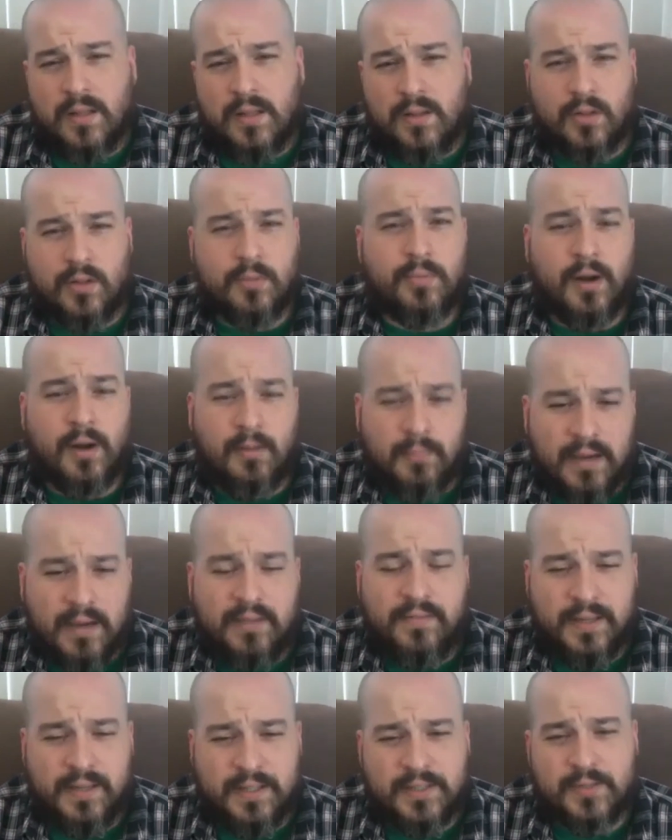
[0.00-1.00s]
The only problem I
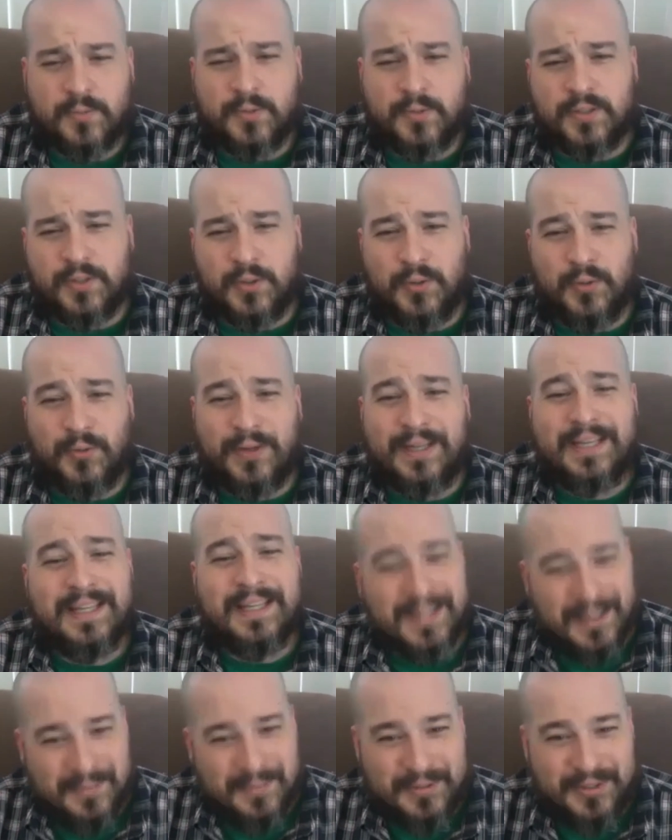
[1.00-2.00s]
faced was, who do I
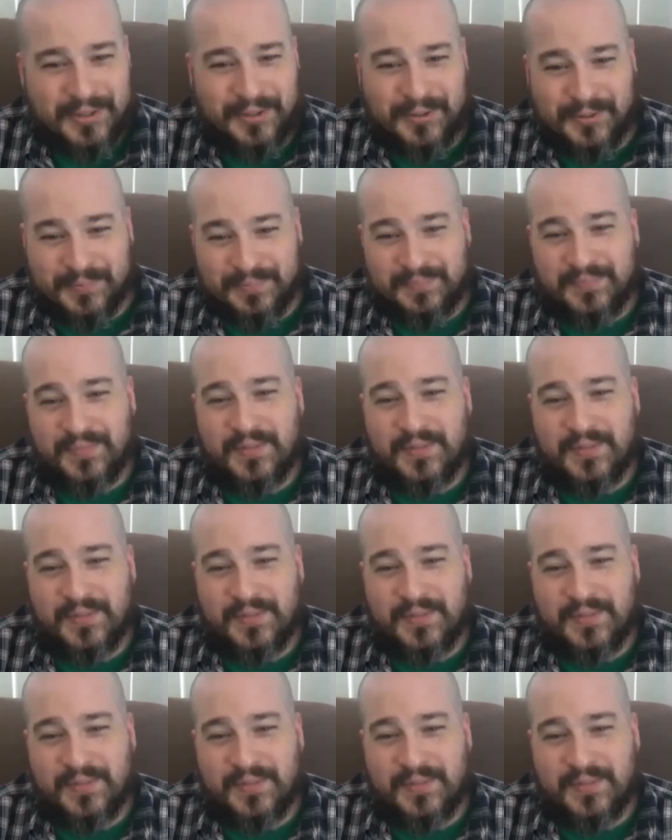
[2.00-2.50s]
get them to?